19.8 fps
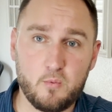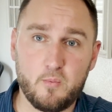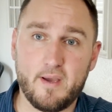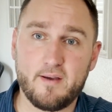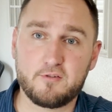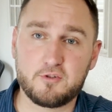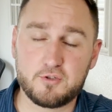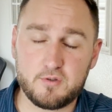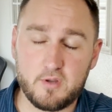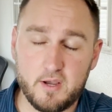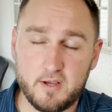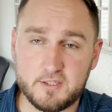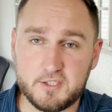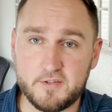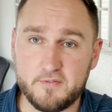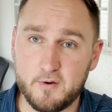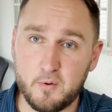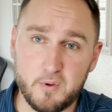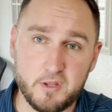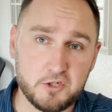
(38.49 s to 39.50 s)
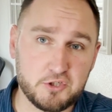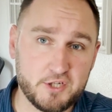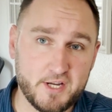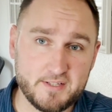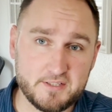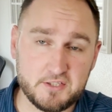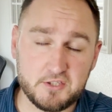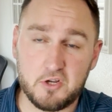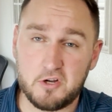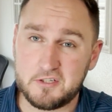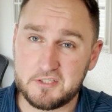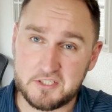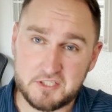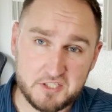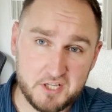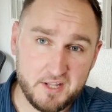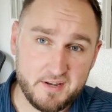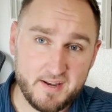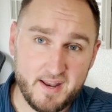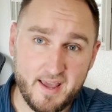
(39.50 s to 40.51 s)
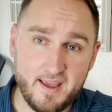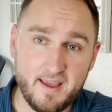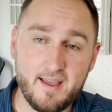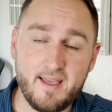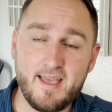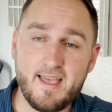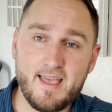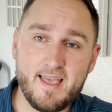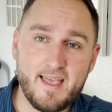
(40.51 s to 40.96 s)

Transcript: We have severe weather chances on Sunday.